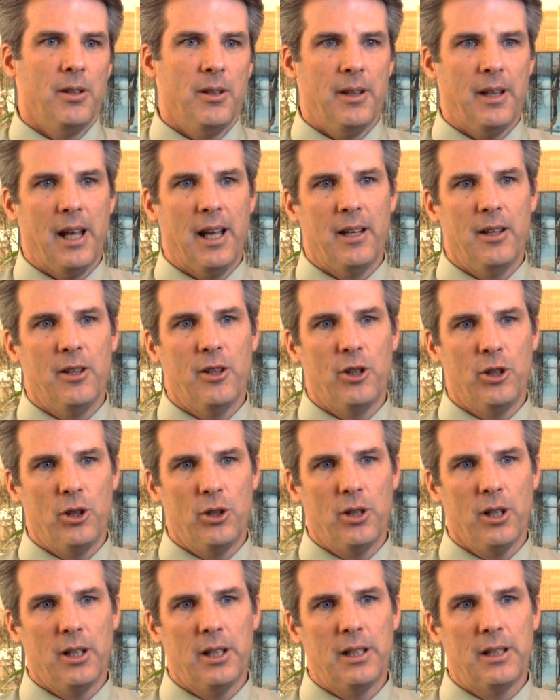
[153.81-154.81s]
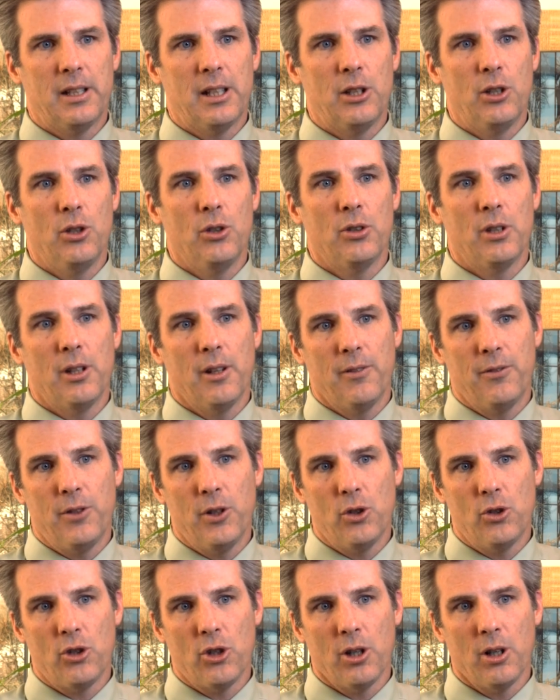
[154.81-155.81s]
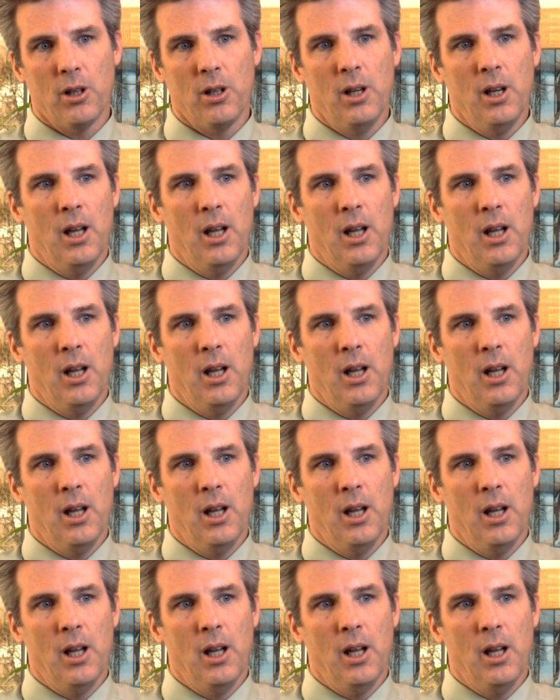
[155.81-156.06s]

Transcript: that the utilities can use in the future